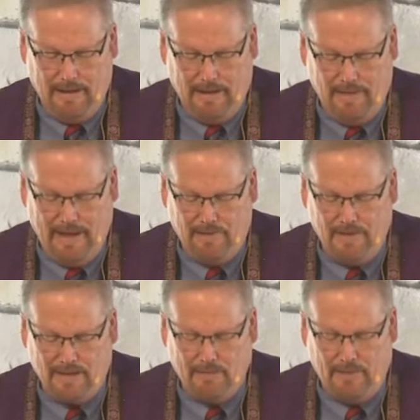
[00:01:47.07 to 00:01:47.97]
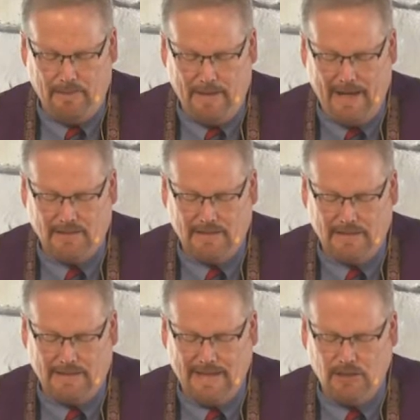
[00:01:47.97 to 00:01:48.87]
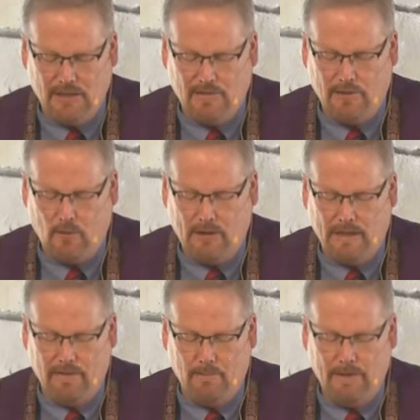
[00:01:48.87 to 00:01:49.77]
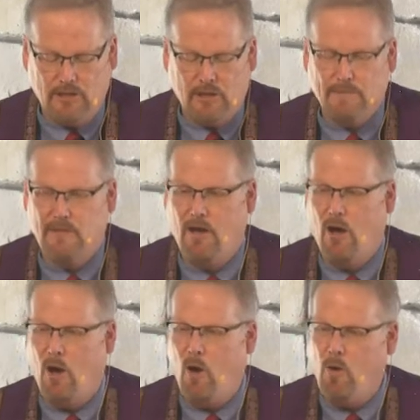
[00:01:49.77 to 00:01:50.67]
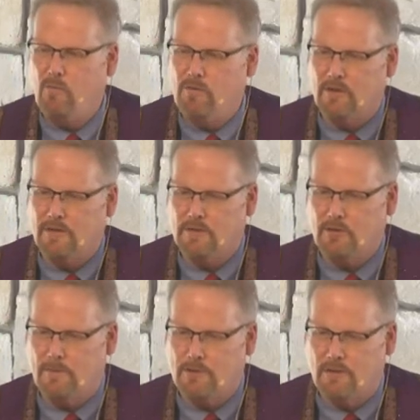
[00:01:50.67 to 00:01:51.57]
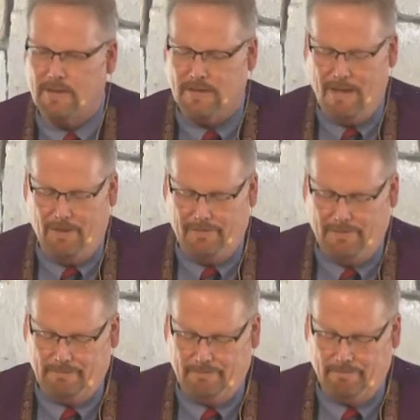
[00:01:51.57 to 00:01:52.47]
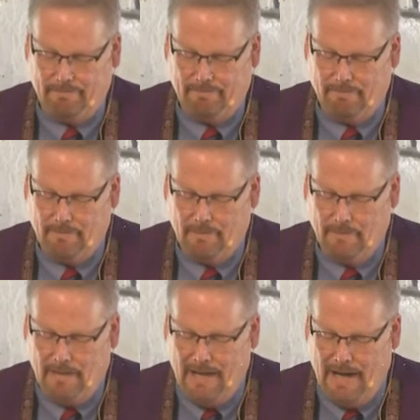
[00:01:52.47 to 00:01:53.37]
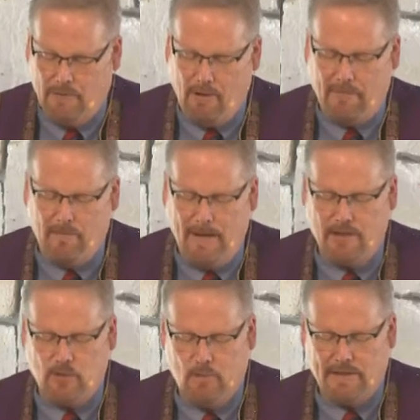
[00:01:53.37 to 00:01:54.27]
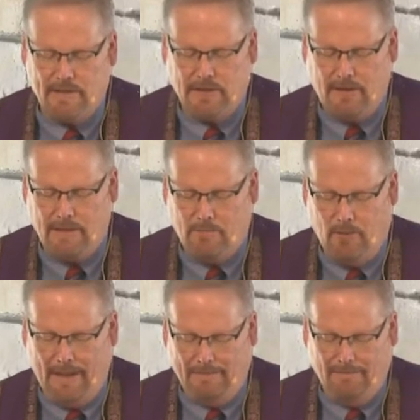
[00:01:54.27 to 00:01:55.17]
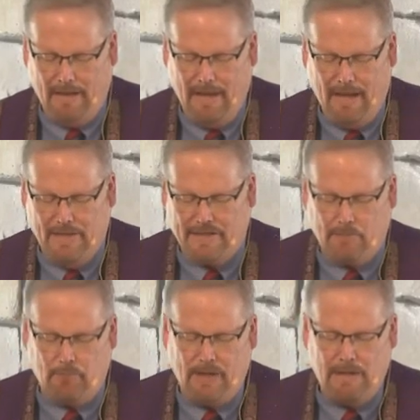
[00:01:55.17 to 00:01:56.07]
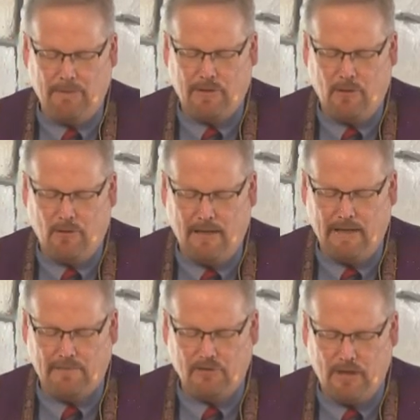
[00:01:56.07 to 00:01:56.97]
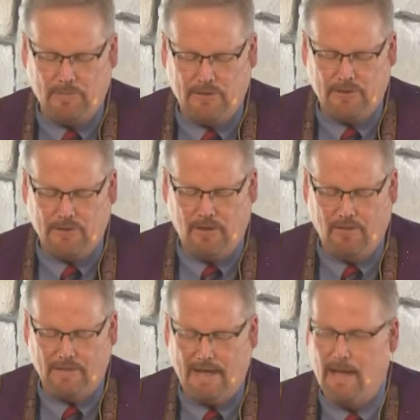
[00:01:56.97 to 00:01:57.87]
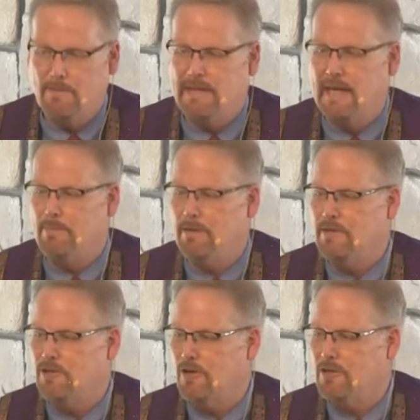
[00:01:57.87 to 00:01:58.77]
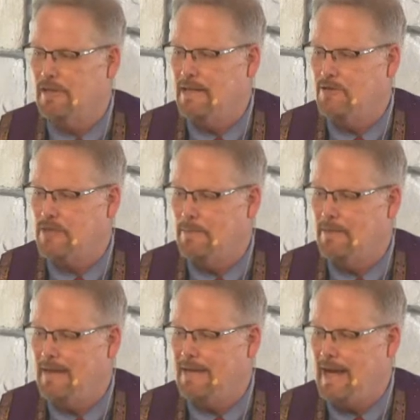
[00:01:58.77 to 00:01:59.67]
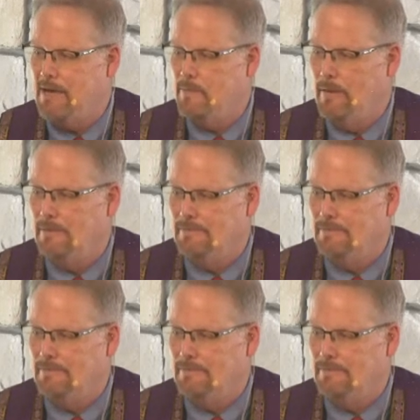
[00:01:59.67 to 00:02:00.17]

That effectively placed the teaching authority of the bishops over Scripture itself. And the Reformation was the turning point. The supreme authority of Scripture served to help keep church leadership accountable.